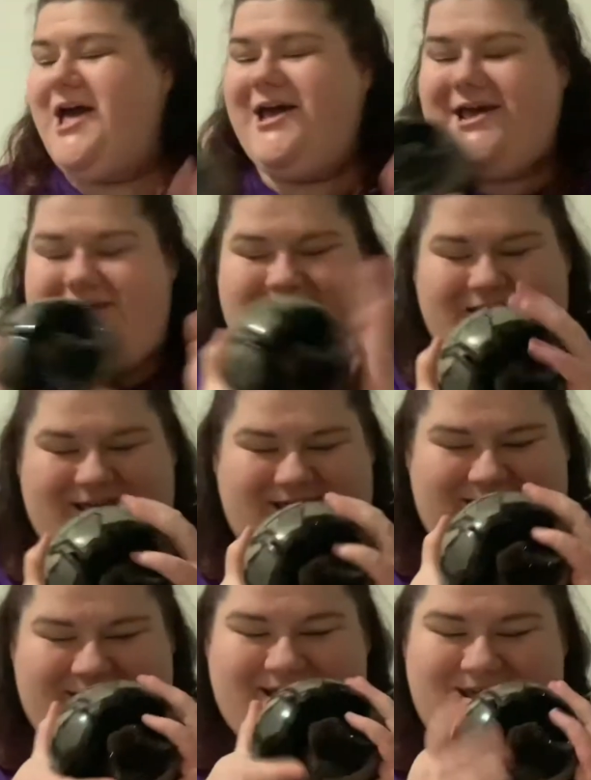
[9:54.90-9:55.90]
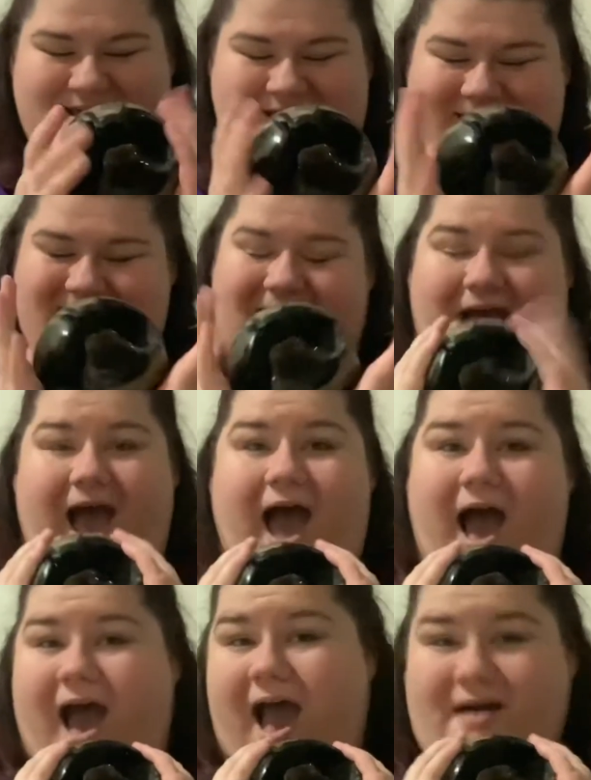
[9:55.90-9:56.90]
needed him.
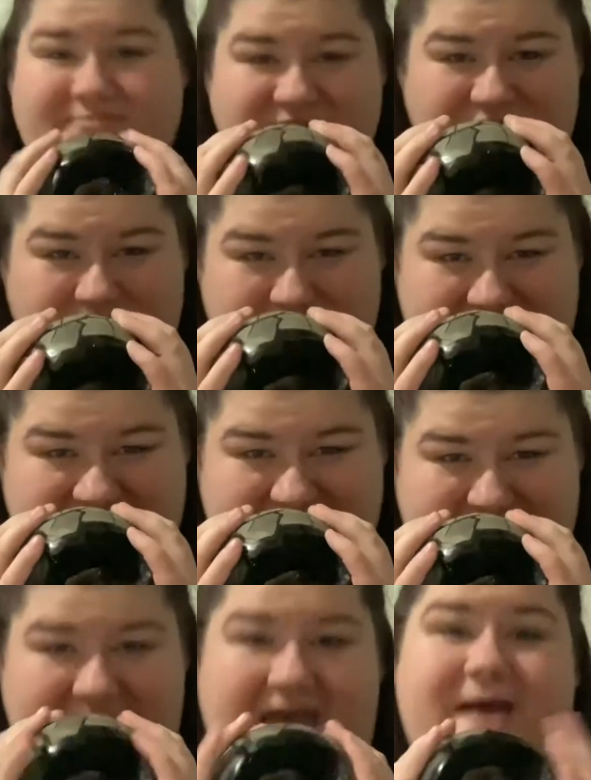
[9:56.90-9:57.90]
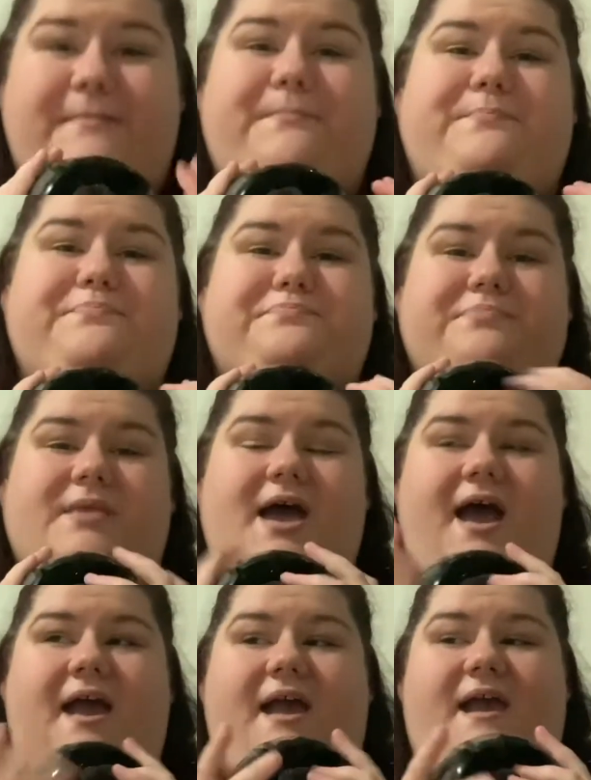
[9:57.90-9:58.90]
I haven't used him yet.
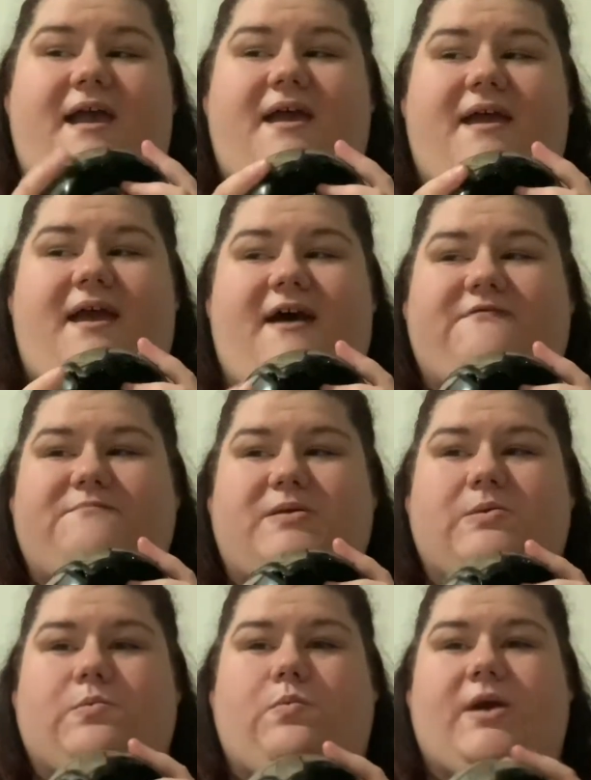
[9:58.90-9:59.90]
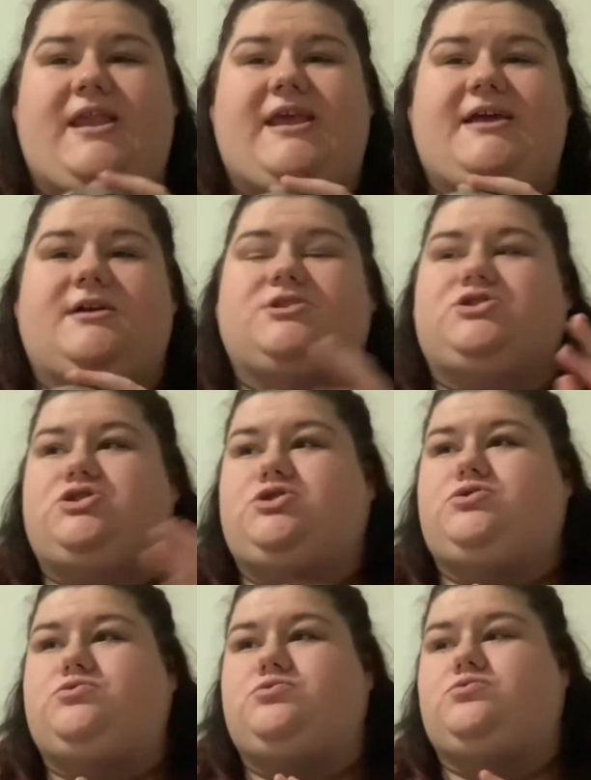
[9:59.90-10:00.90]
I have been waiting
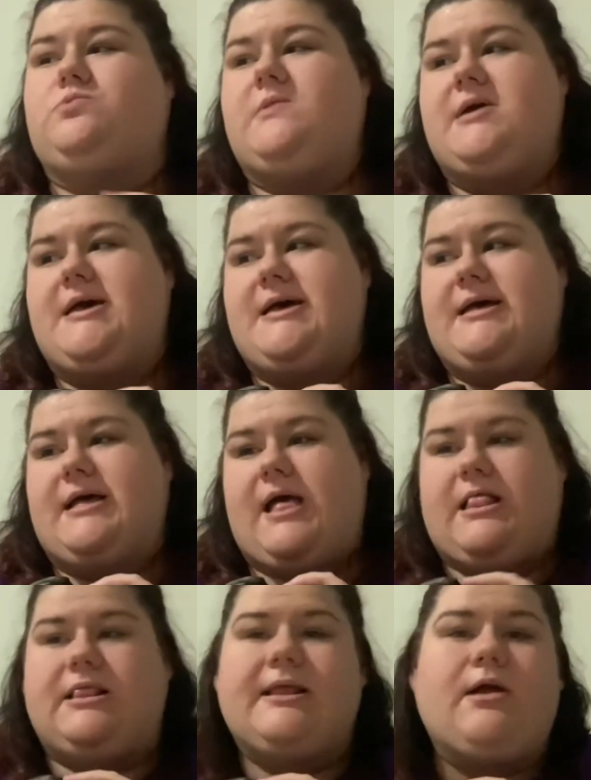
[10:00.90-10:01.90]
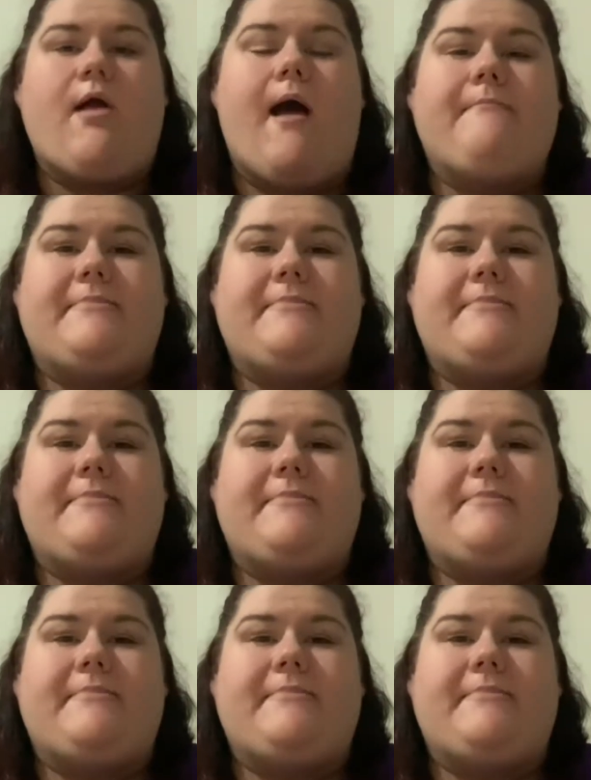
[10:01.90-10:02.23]
to clear out my